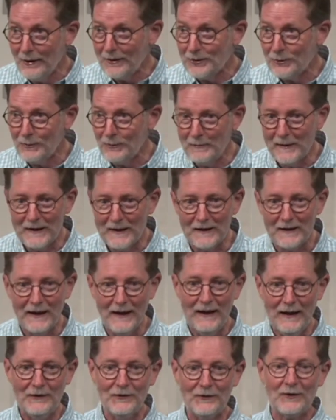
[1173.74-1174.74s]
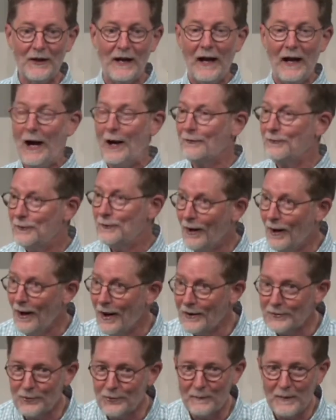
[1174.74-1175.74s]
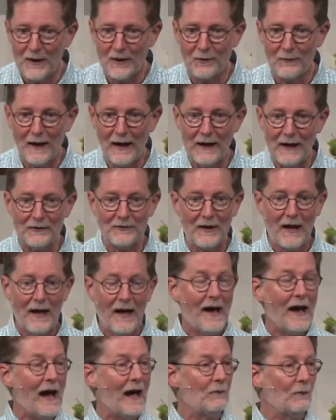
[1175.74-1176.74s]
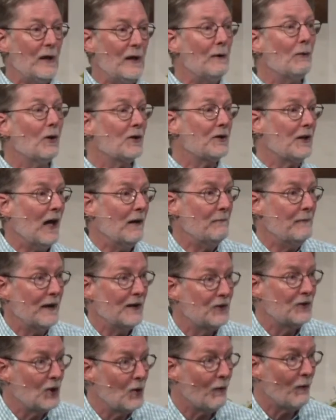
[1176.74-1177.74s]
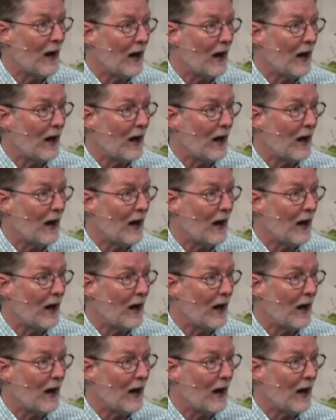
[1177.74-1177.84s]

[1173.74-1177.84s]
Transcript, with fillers: will be cleansed, our flaws will be erased, and we will come into our